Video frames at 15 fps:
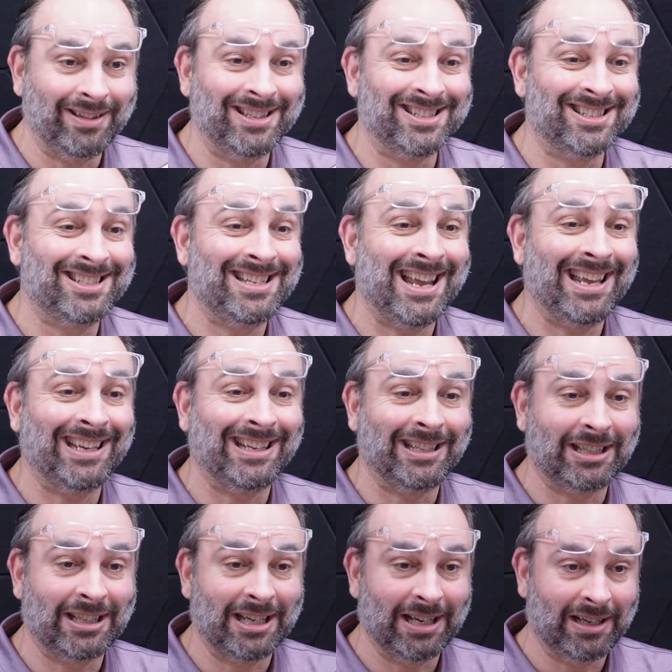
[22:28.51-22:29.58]
out and then staying
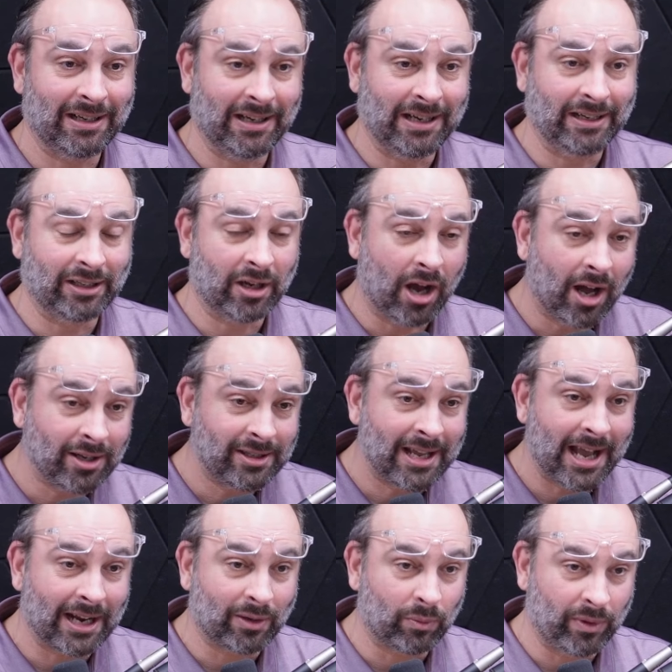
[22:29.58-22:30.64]
in con in
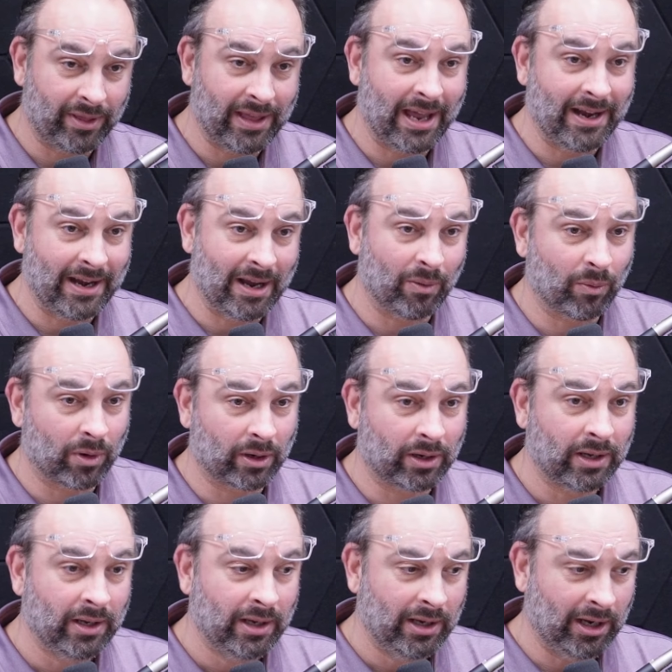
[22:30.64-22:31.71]
contact with that network